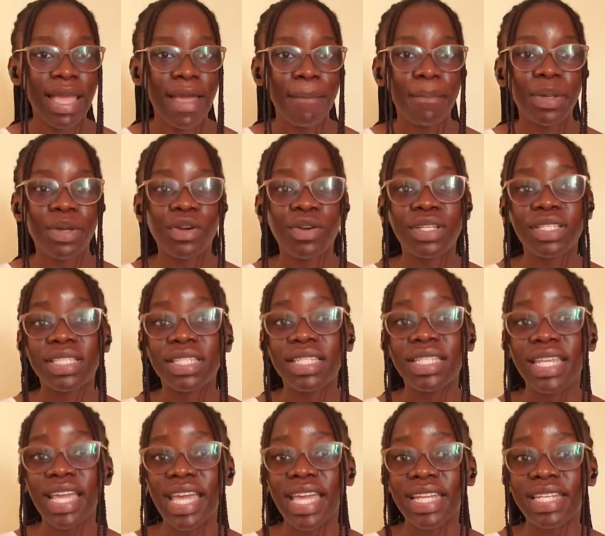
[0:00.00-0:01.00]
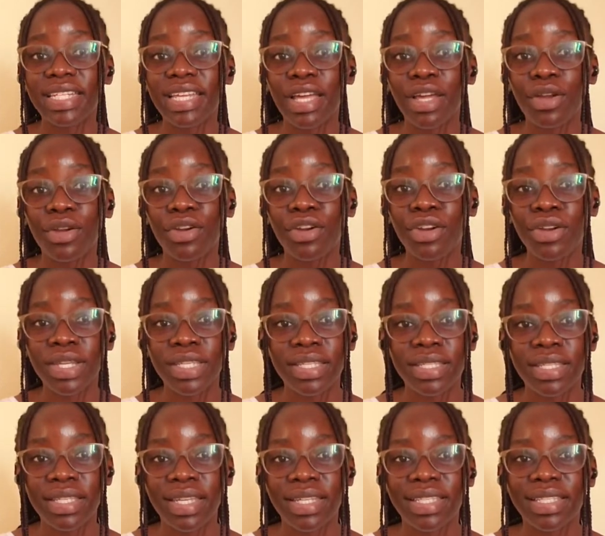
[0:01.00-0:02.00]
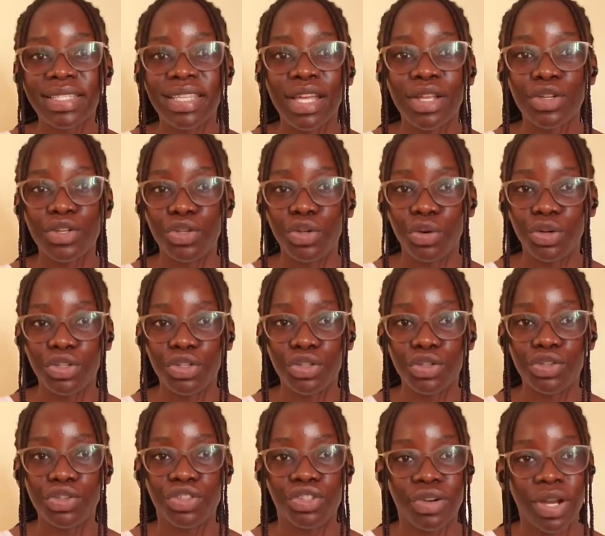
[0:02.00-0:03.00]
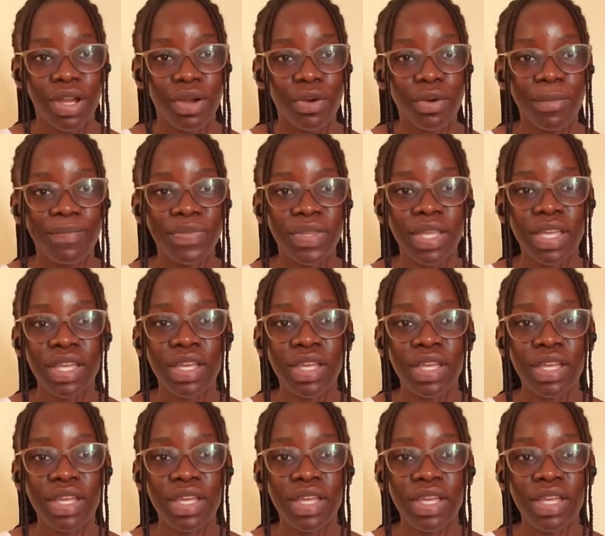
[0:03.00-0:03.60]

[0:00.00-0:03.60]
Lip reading: because dead Christians don't struggle.